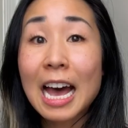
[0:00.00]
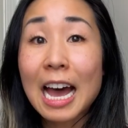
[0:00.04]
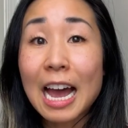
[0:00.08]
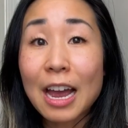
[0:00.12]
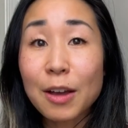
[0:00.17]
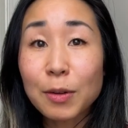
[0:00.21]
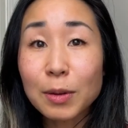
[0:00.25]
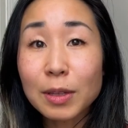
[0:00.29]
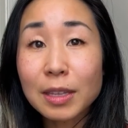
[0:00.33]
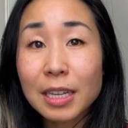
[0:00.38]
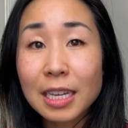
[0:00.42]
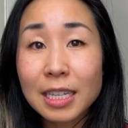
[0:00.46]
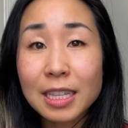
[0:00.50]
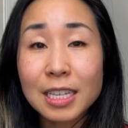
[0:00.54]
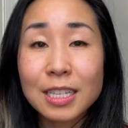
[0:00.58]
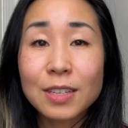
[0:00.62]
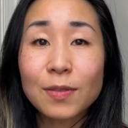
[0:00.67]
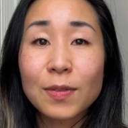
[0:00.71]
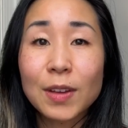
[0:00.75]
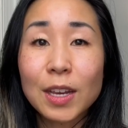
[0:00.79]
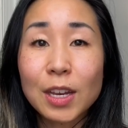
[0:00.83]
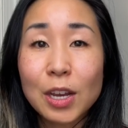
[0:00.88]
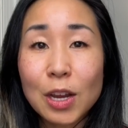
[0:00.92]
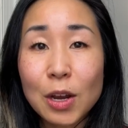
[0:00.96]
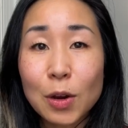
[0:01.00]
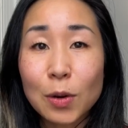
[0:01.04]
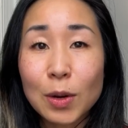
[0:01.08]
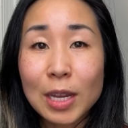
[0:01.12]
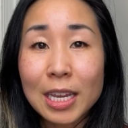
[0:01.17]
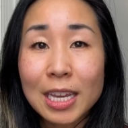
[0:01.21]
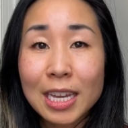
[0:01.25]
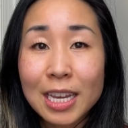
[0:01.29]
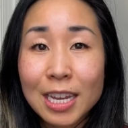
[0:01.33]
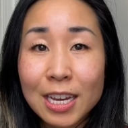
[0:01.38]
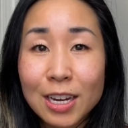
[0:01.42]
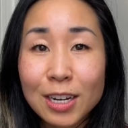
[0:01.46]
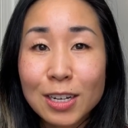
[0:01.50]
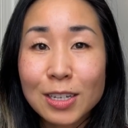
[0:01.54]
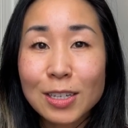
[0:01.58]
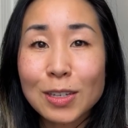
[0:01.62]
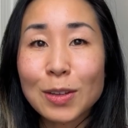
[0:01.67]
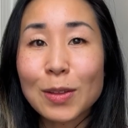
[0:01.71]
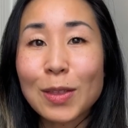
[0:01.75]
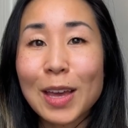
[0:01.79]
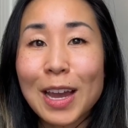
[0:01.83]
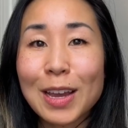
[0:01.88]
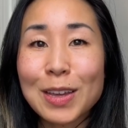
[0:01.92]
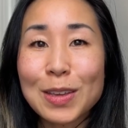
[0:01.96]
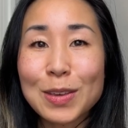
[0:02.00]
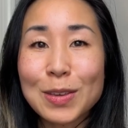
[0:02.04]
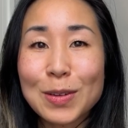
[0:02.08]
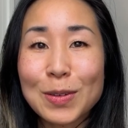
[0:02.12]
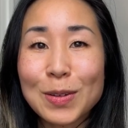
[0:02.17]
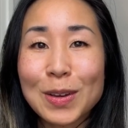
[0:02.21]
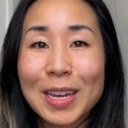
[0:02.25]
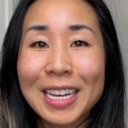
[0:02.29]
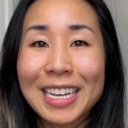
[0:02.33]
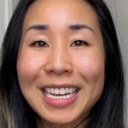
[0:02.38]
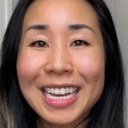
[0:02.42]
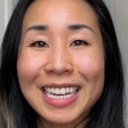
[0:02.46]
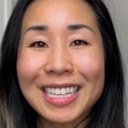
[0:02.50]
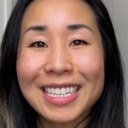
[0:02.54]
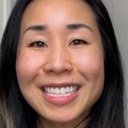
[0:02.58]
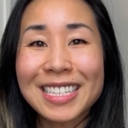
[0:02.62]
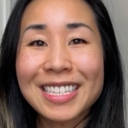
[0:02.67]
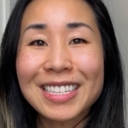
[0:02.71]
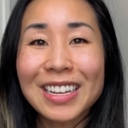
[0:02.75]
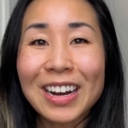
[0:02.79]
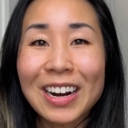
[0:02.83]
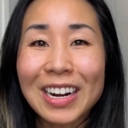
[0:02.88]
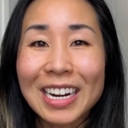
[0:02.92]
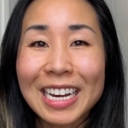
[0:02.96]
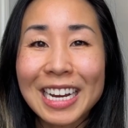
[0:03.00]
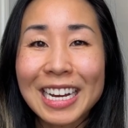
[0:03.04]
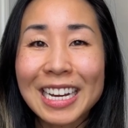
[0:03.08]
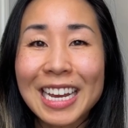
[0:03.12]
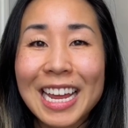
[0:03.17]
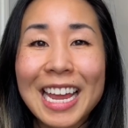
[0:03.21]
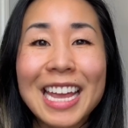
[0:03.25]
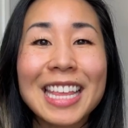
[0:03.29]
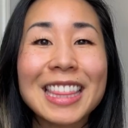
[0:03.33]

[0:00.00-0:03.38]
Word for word: I will link this video here so that you can get started.